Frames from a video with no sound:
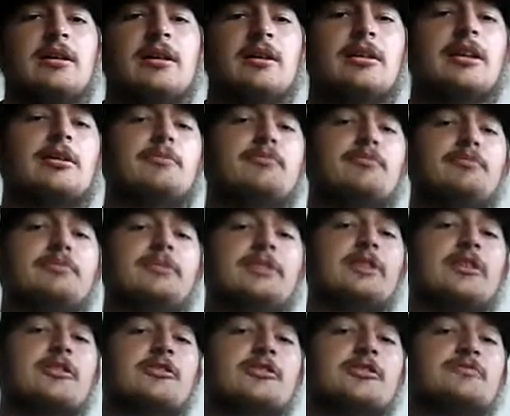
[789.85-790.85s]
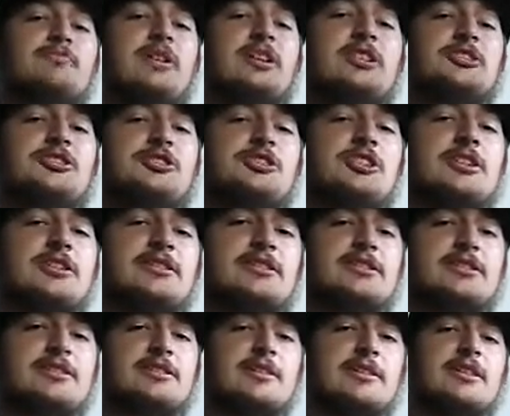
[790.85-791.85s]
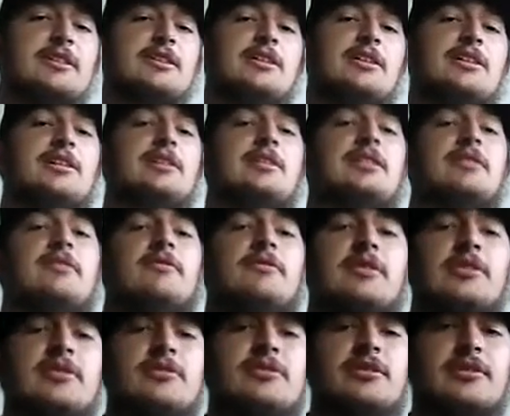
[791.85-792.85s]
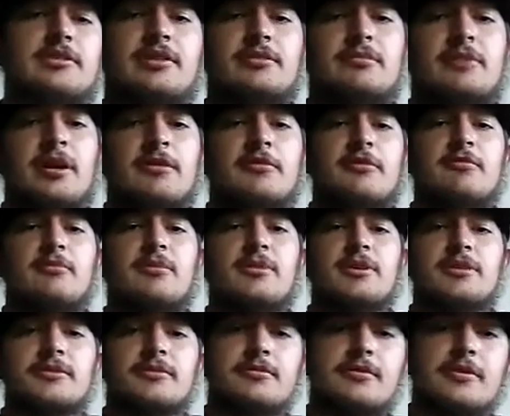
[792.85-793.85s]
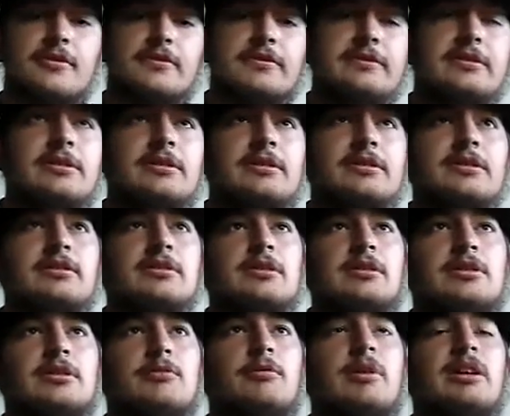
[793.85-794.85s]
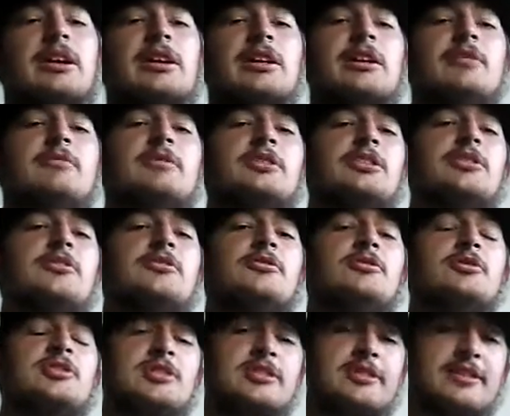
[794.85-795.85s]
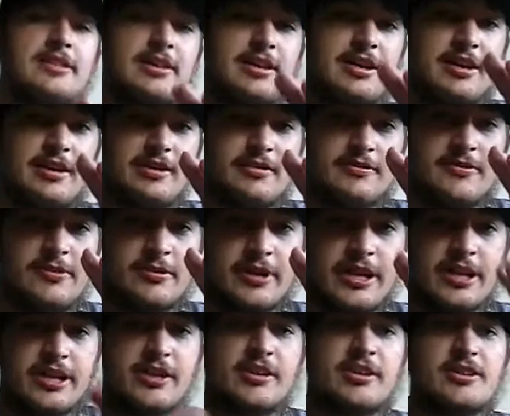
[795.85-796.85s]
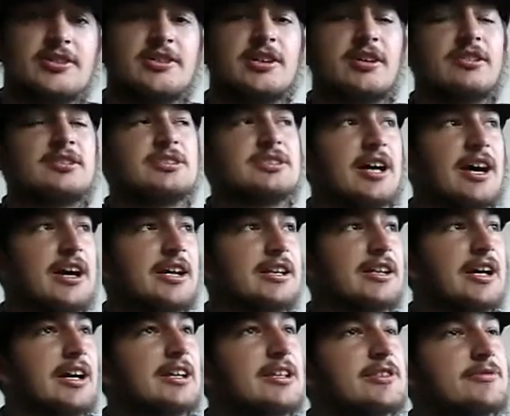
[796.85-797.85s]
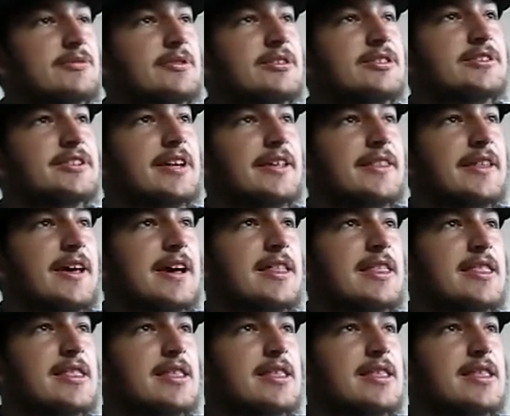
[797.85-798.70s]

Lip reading: like those big sheets for you to write with marker on. The one that you would use for a yard sale sign. I guess we could say that.